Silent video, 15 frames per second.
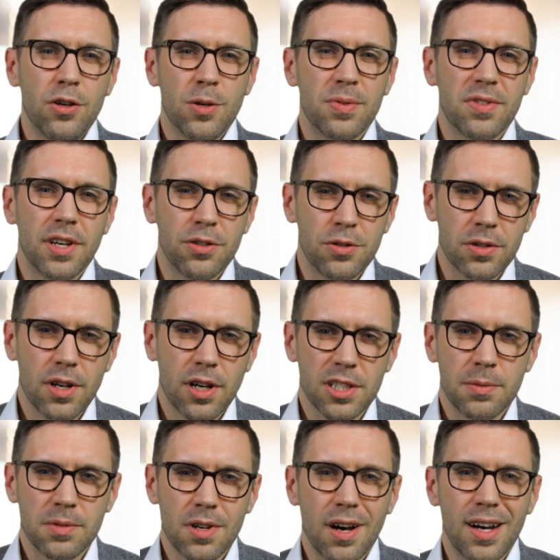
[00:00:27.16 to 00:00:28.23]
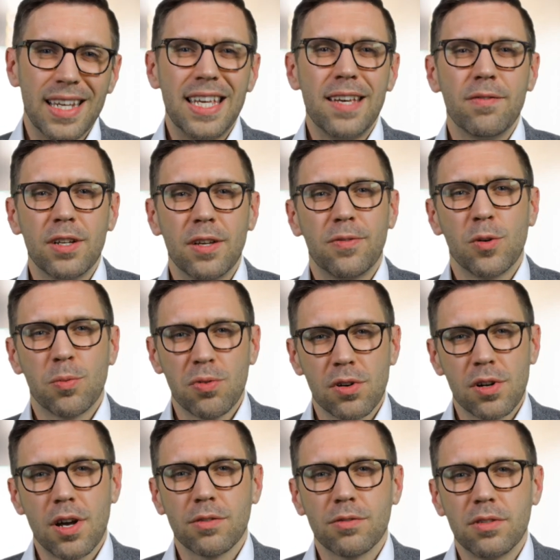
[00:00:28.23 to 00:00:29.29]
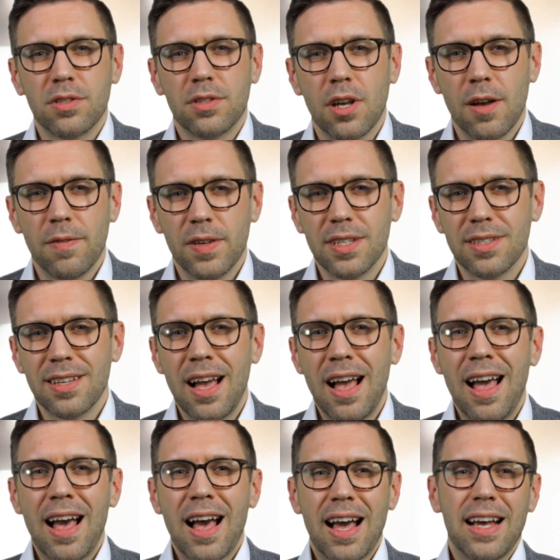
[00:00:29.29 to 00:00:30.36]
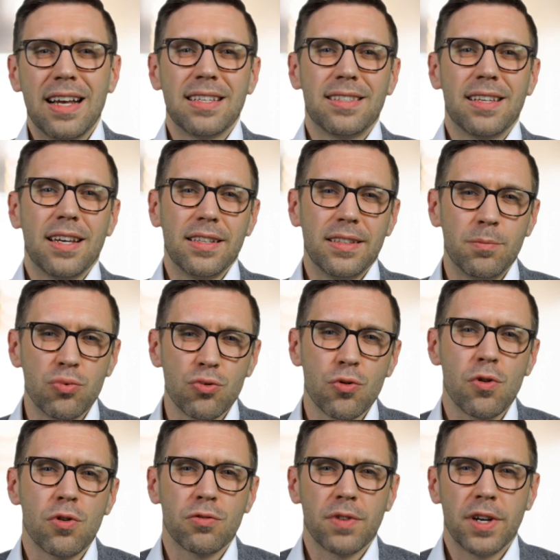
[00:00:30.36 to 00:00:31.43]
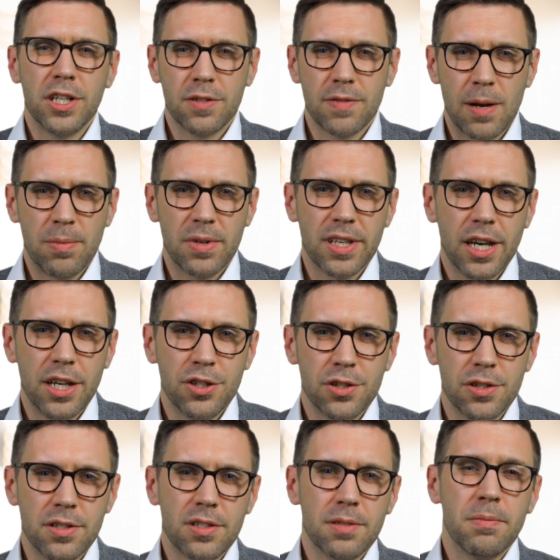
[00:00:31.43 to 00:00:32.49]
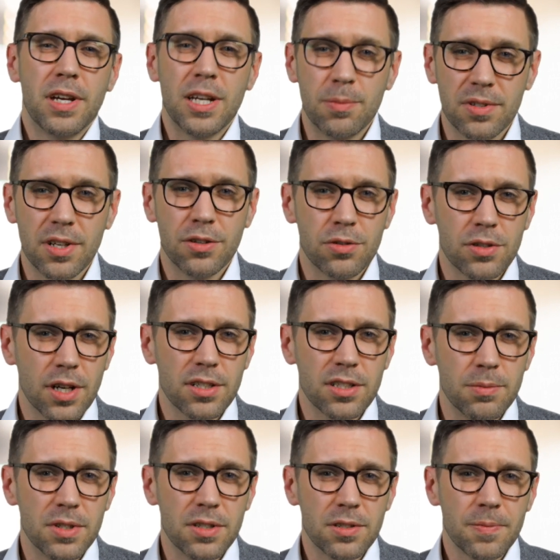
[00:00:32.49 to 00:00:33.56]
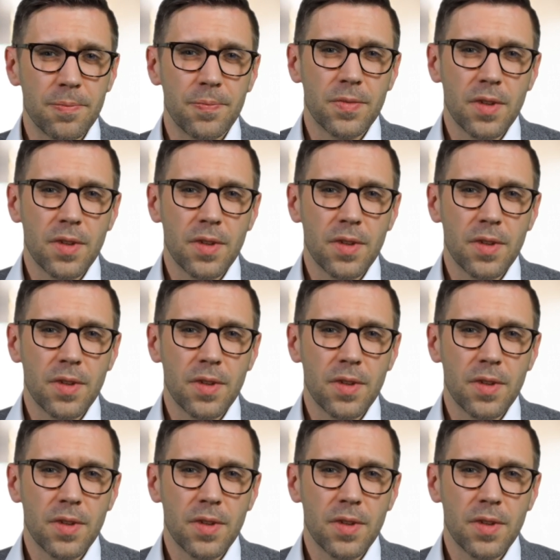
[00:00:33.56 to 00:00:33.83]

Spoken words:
who your potential customers are, even if your product or service has a broad range of applications and many potential customers.